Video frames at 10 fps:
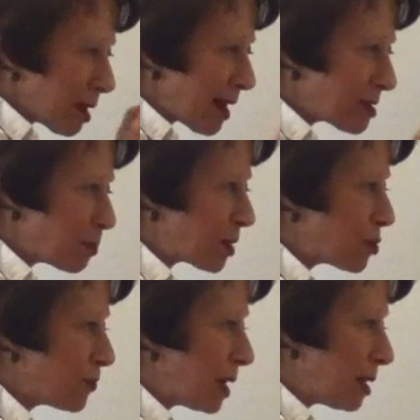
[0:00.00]
aspects
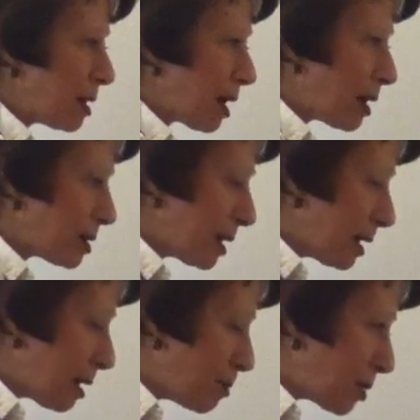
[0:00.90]
of the in and out. A
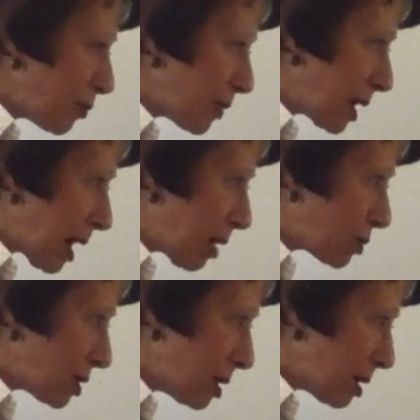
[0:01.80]
little bit of an
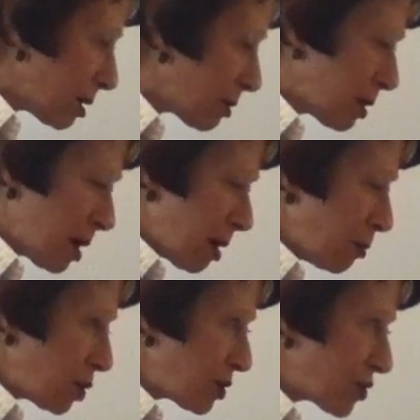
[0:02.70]
out here,
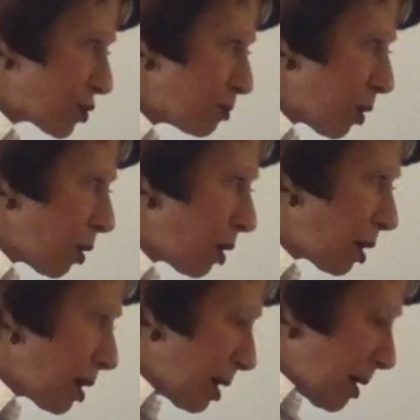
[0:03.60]
which is
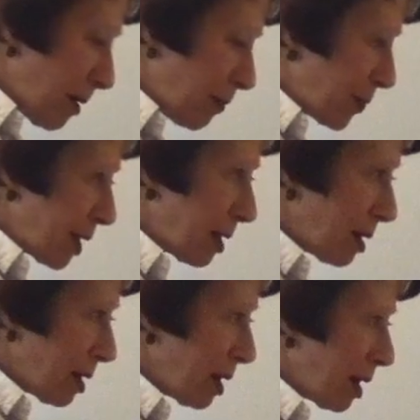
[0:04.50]
small.
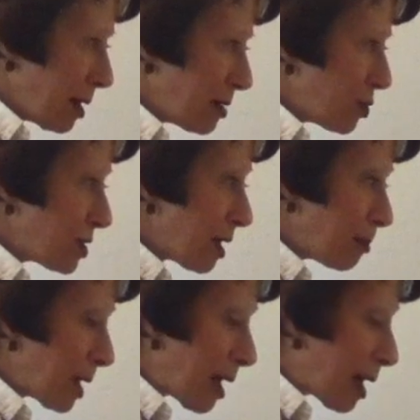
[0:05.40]
And as you see,
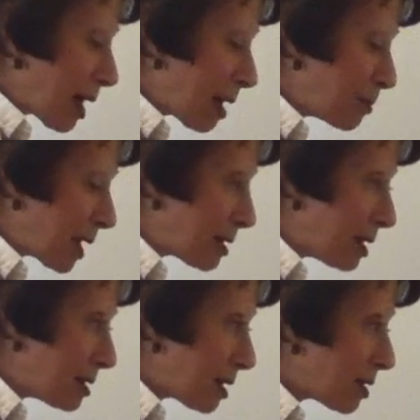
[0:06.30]
I'm
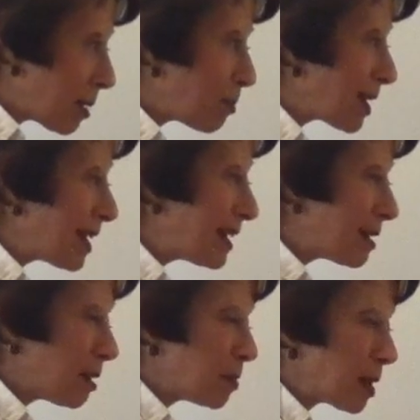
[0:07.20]
getting there and I'm playing a
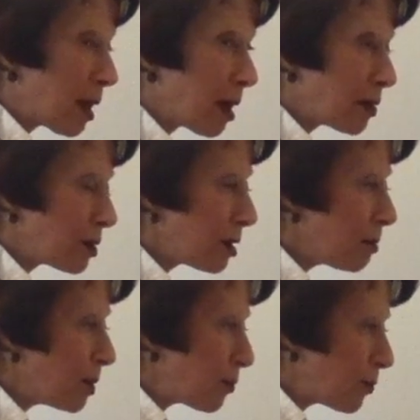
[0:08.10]
little bit higher and a
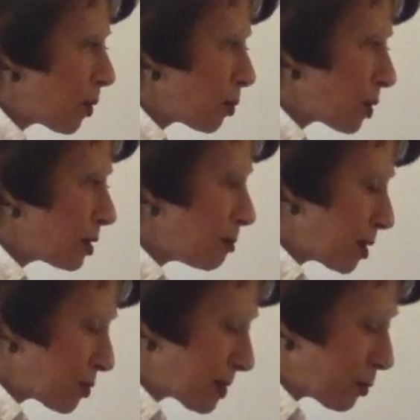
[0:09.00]
little bit forward
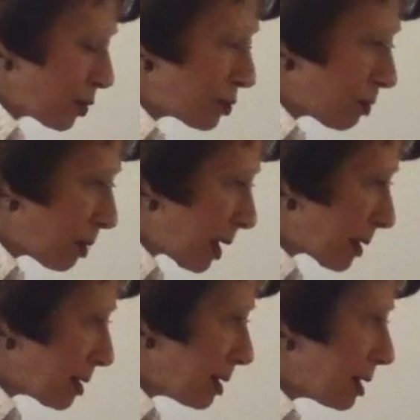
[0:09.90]
because I'm going to a
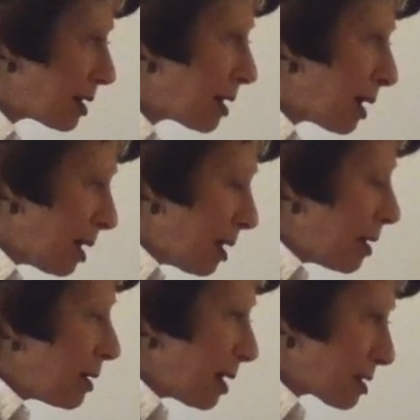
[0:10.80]
black key. And
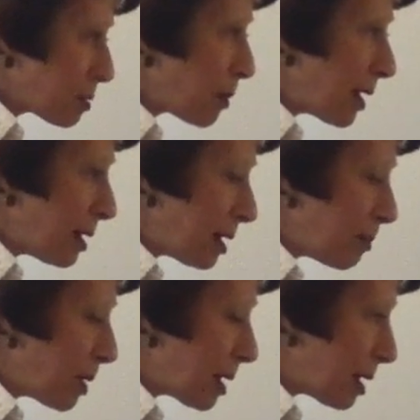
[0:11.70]
I'll explain in
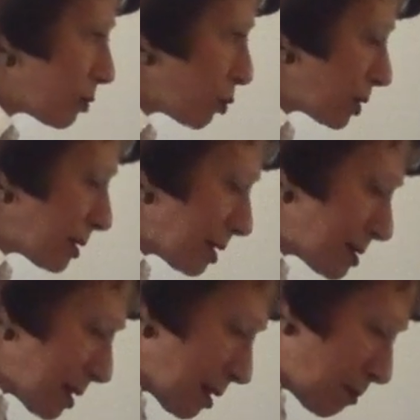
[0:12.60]
a minute what it
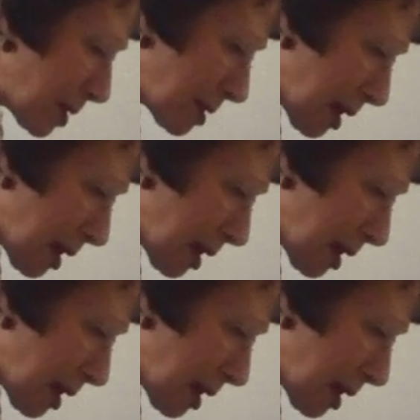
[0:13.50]
is. A little bit